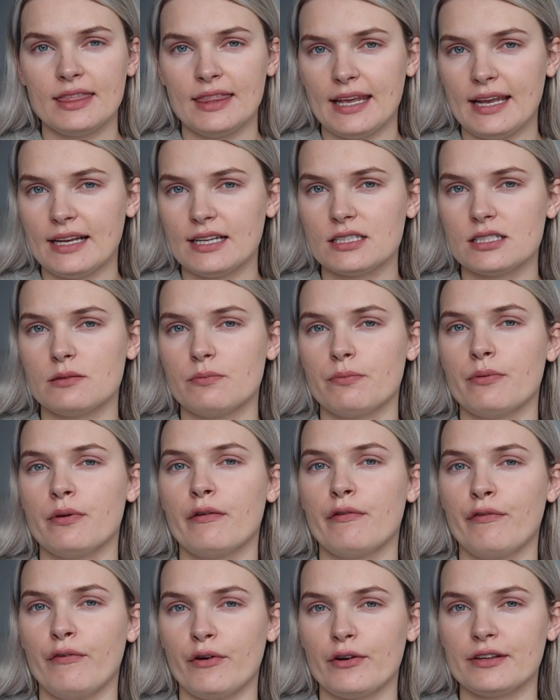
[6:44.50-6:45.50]
things
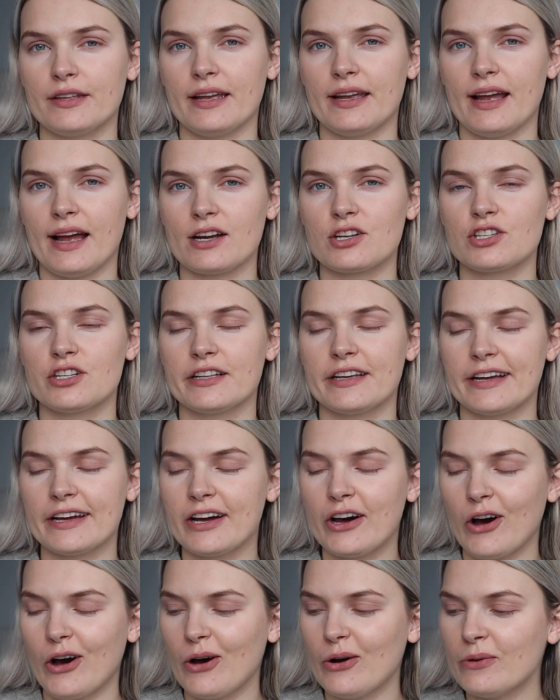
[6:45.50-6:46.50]
before they actually
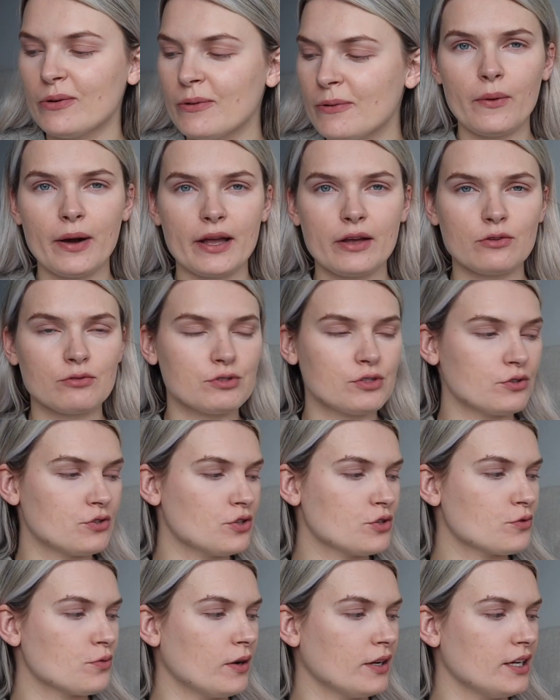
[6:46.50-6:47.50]
go. Oh, I also
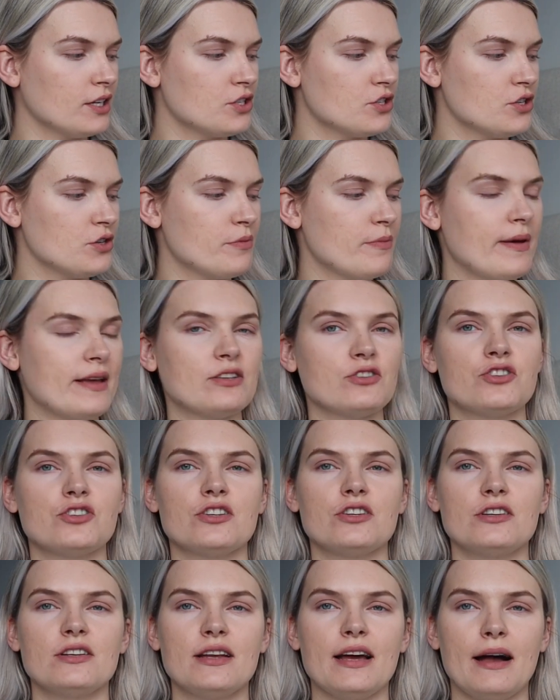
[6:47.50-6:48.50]
just wanted to
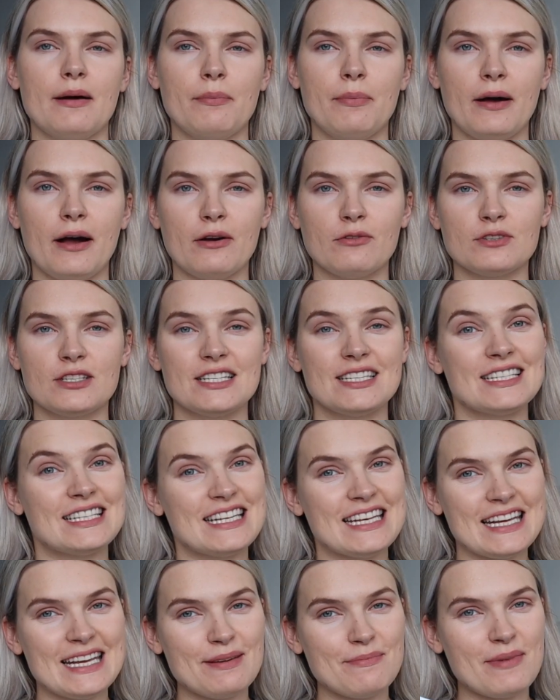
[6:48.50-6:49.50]
mention about
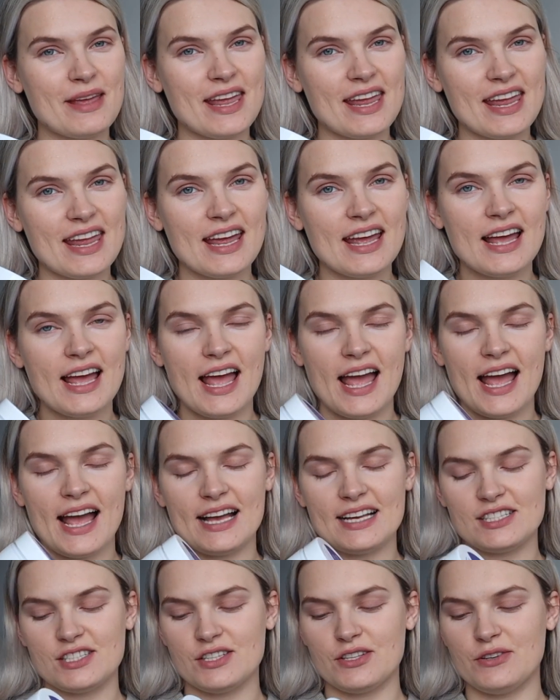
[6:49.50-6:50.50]
TEAMI,
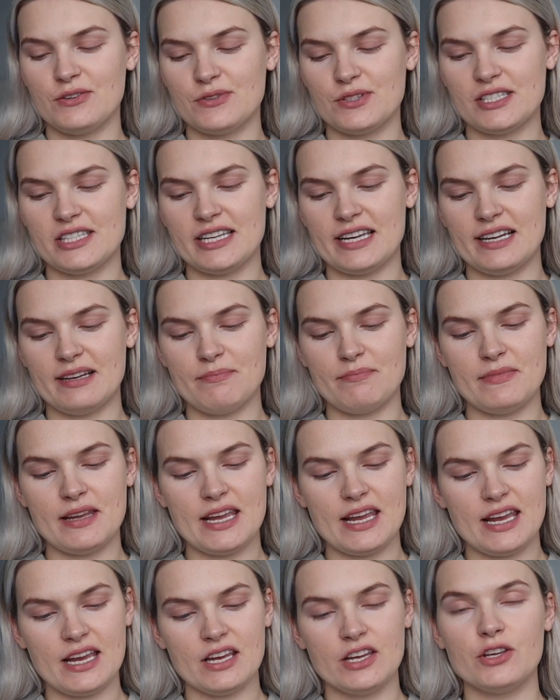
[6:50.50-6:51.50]
as you've seen
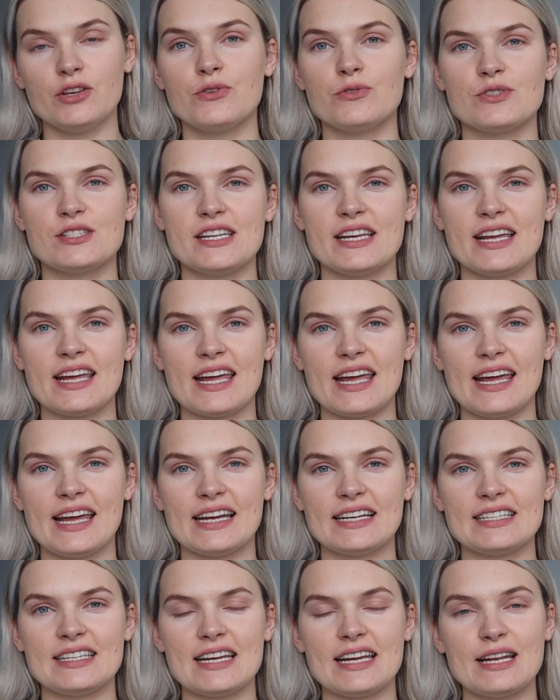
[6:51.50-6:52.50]
me using
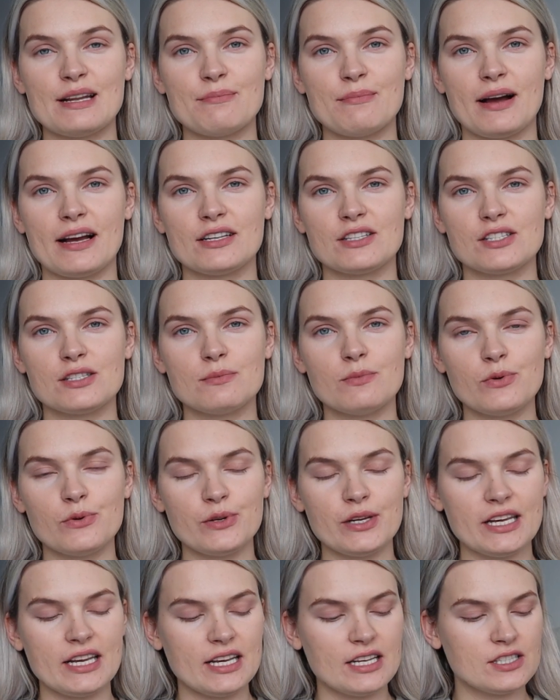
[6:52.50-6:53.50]
it in my
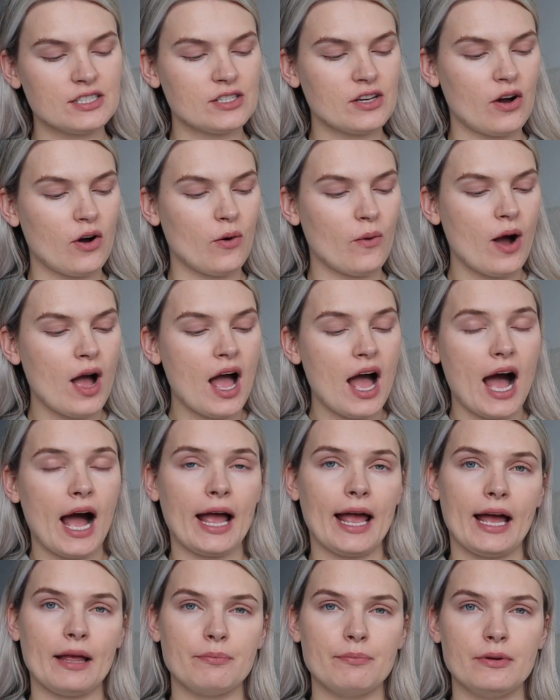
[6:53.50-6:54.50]
smoothie. So
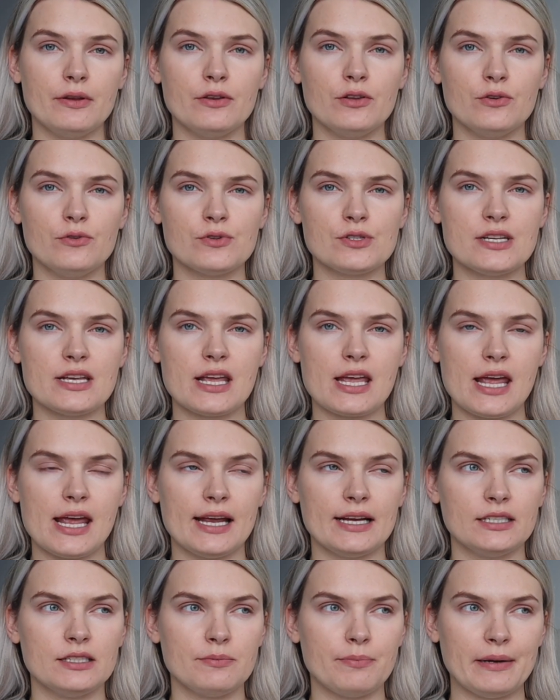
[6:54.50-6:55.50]
I have been using
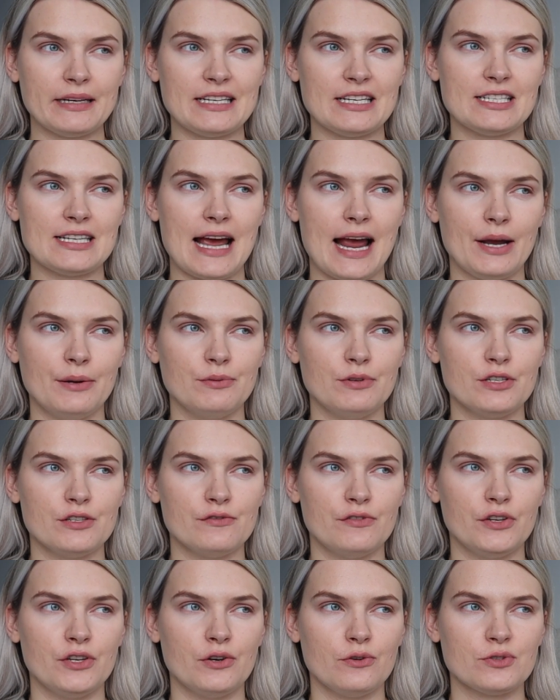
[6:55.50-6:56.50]
it. By the time
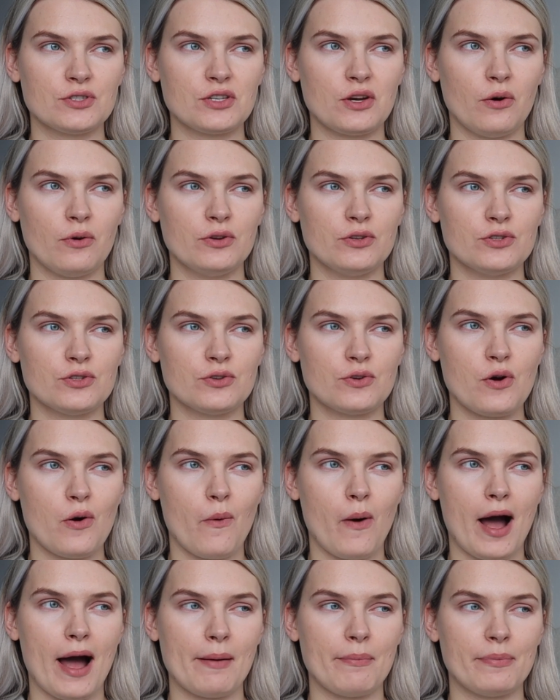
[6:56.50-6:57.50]
this video is going to
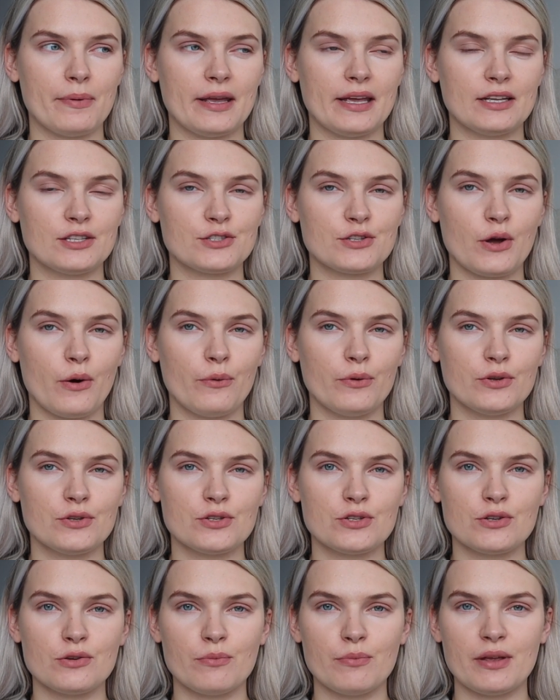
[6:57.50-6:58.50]
go up, it's going
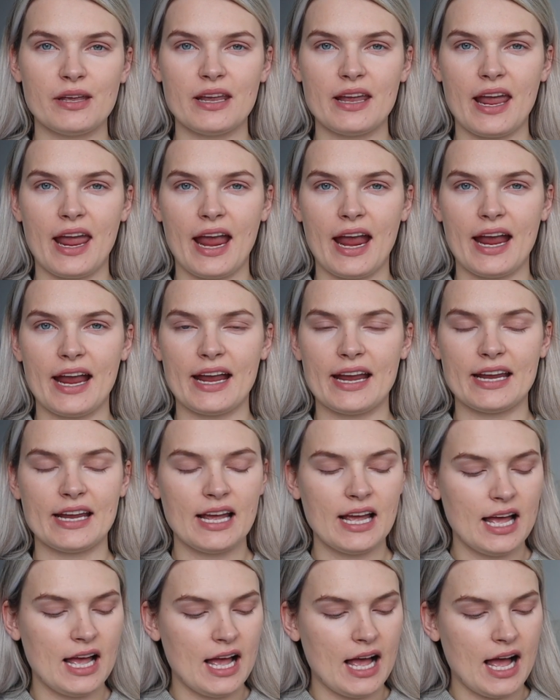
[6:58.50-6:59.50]
to be